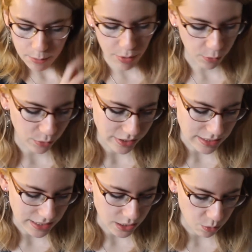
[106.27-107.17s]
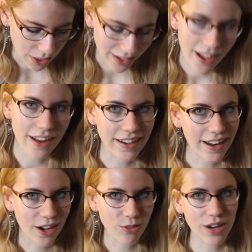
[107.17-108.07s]
but we'll see when I cut it
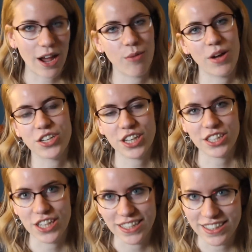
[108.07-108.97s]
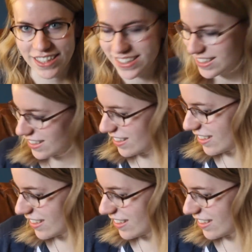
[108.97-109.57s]
out how much I change it.